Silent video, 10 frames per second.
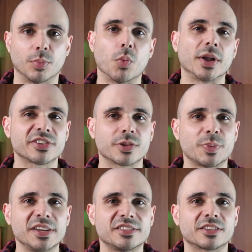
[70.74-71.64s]
But once the
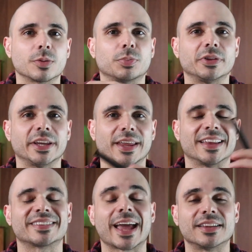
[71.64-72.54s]
piece is complete, it
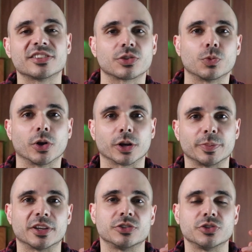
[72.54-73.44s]
tends to work
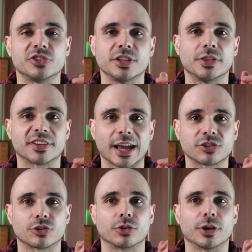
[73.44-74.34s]
because you see the texture